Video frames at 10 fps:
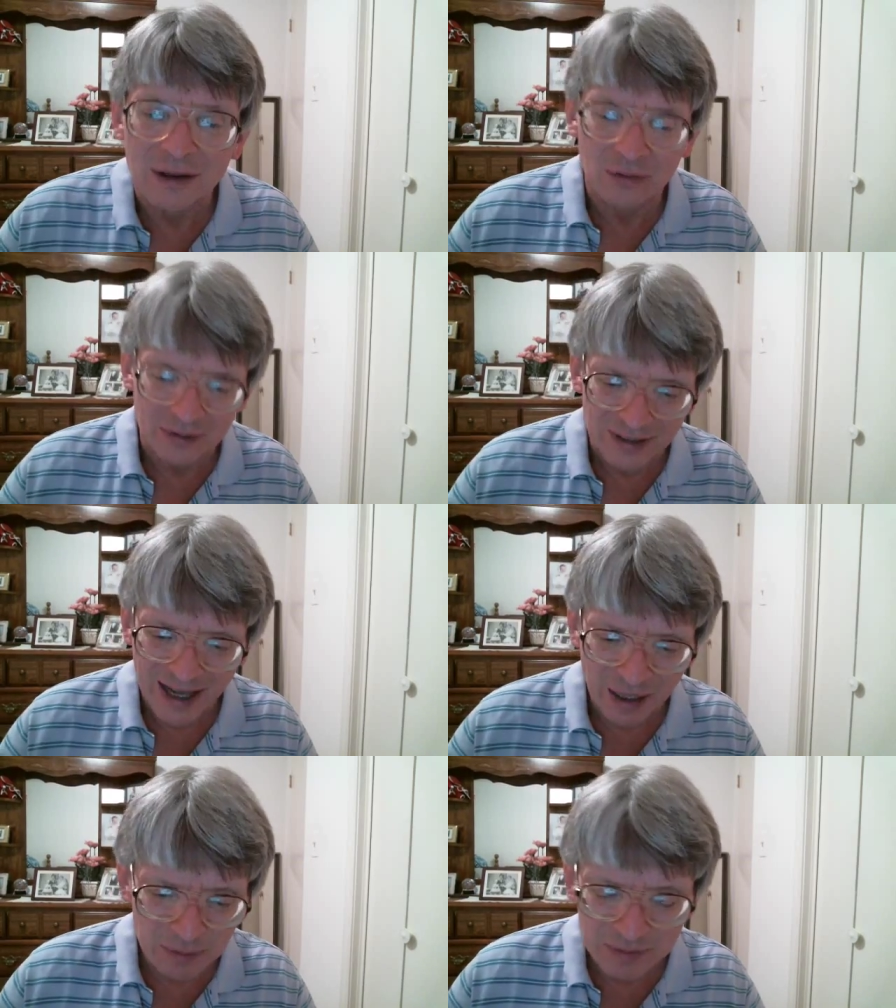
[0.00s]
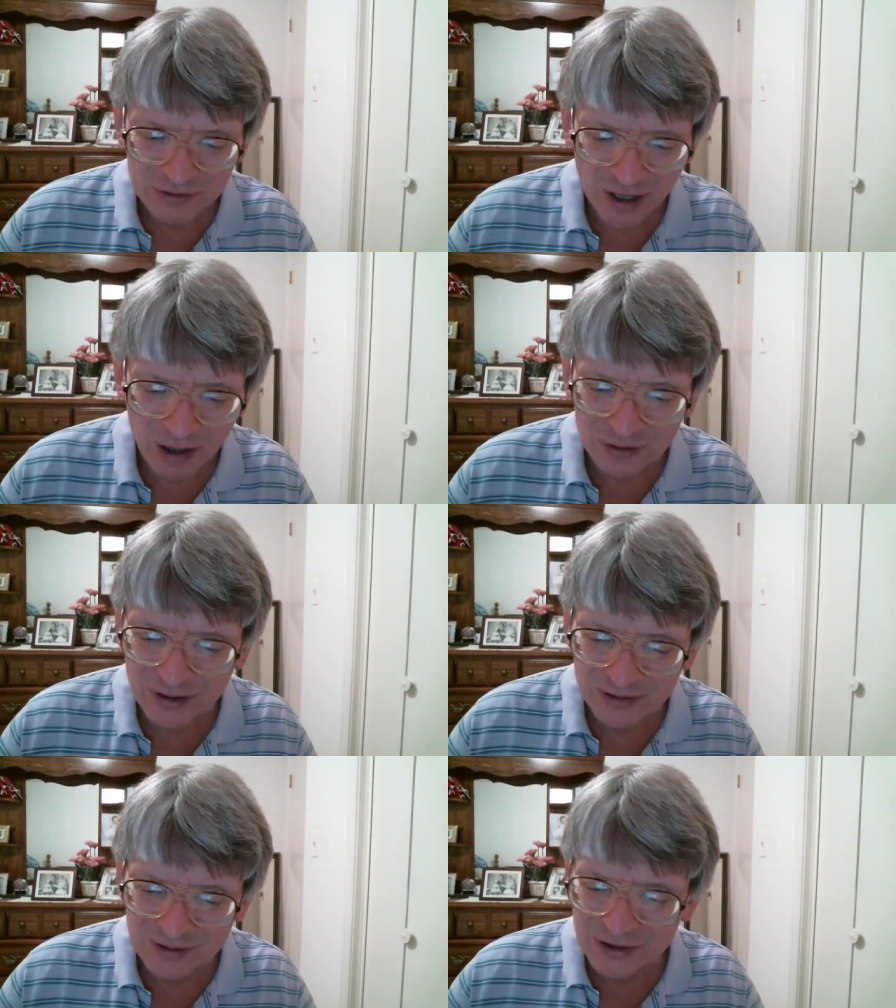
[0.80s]
Well, the album is called
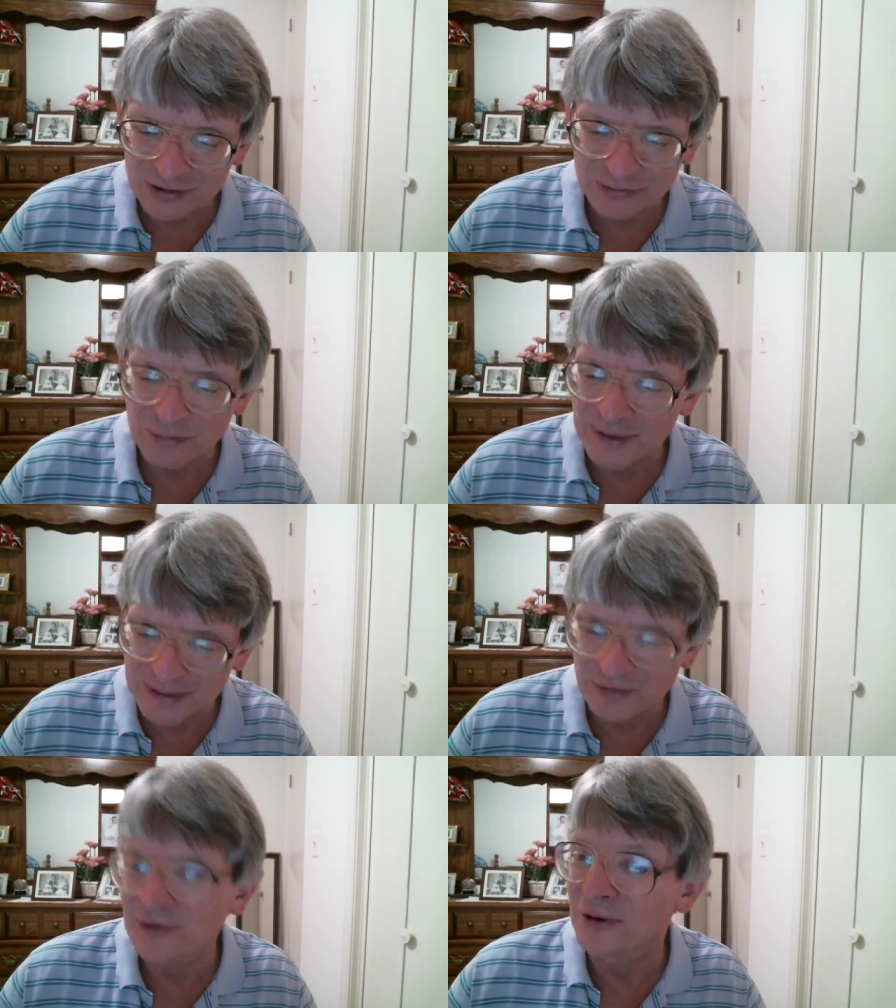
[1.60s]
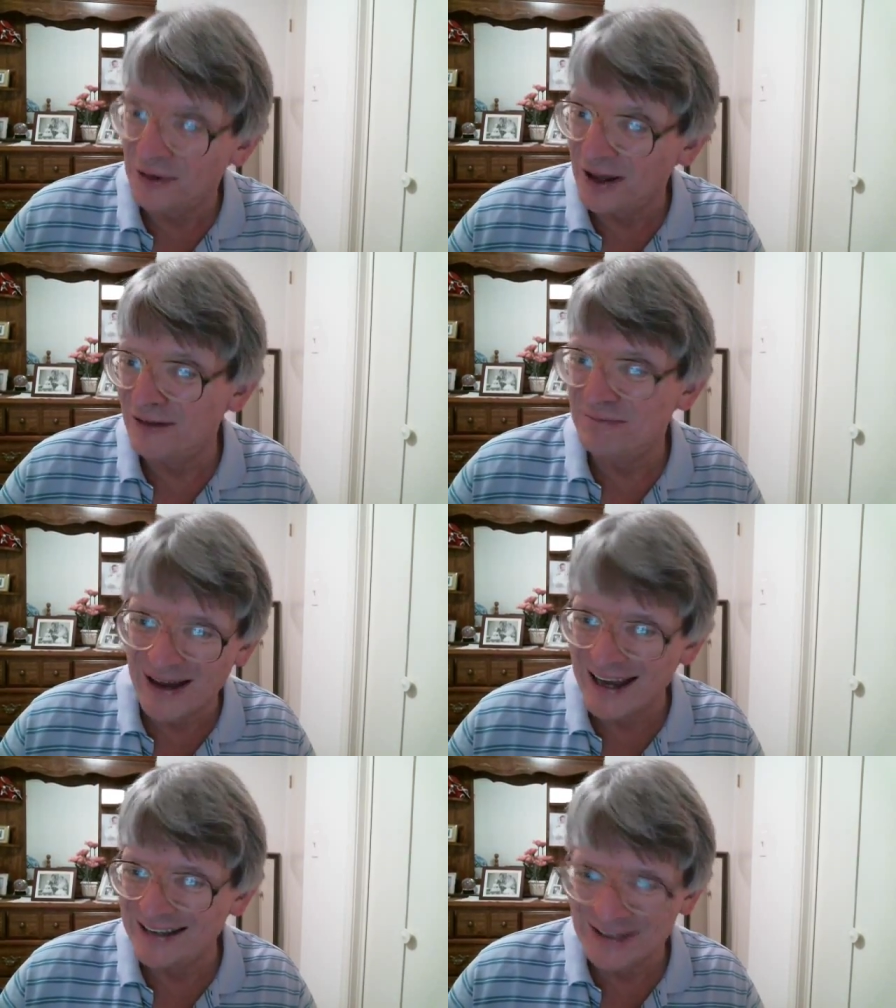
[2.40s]
Good News for People Who Love
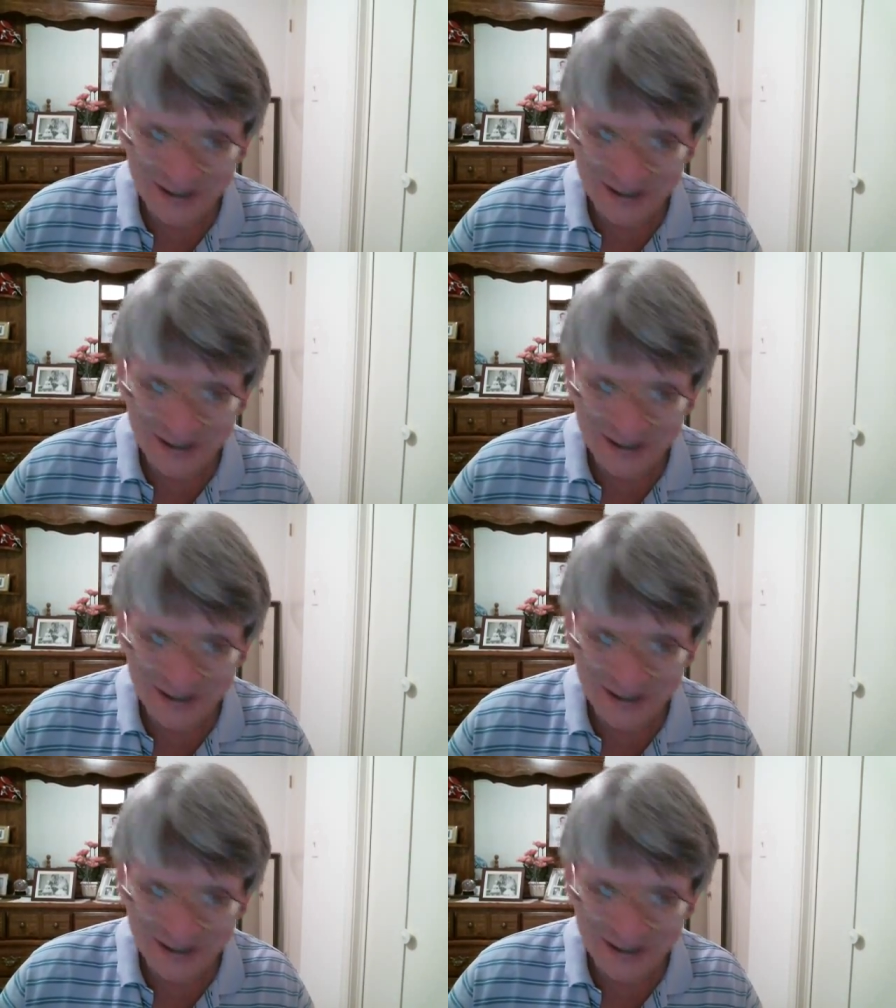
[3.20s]
Bad